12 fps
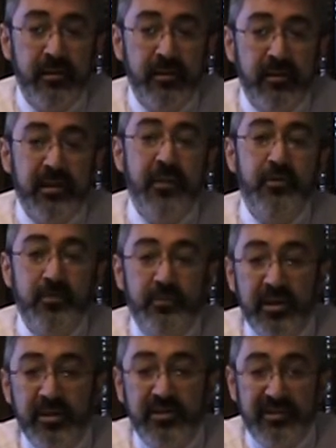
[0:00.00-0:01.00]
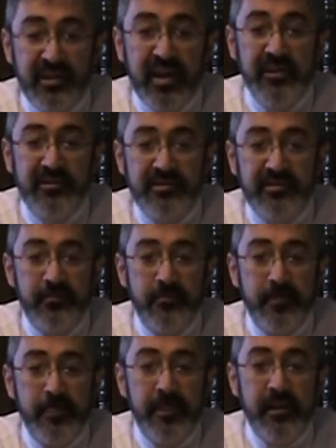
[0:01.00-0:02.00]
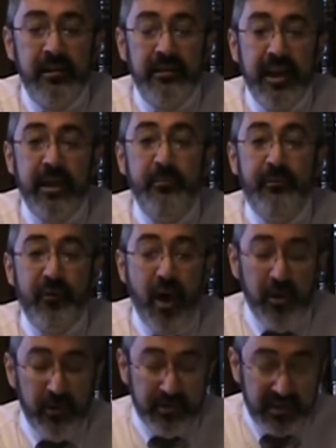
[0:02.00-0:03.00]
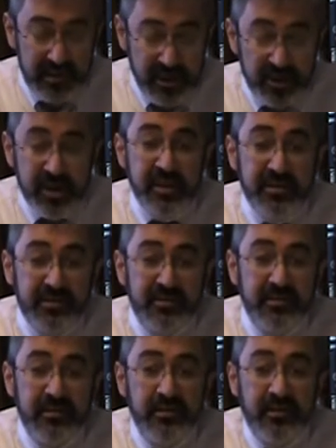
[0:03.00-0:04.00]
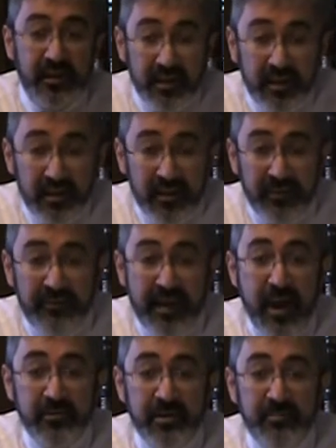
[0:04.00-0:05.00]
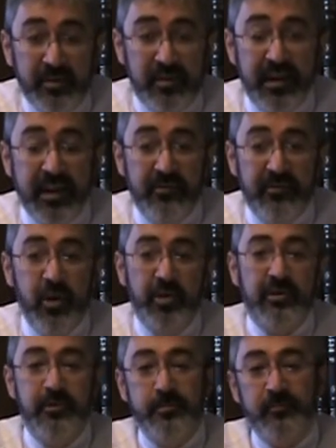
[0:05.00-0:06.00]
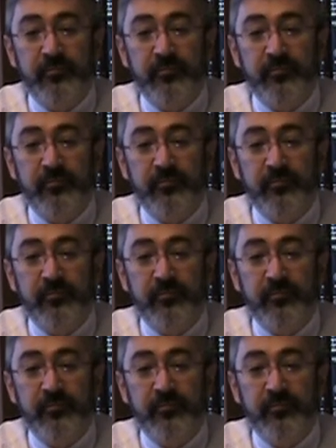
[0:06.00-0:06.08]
The other opinion states, let him follow the teachings found in Pirke Avoth.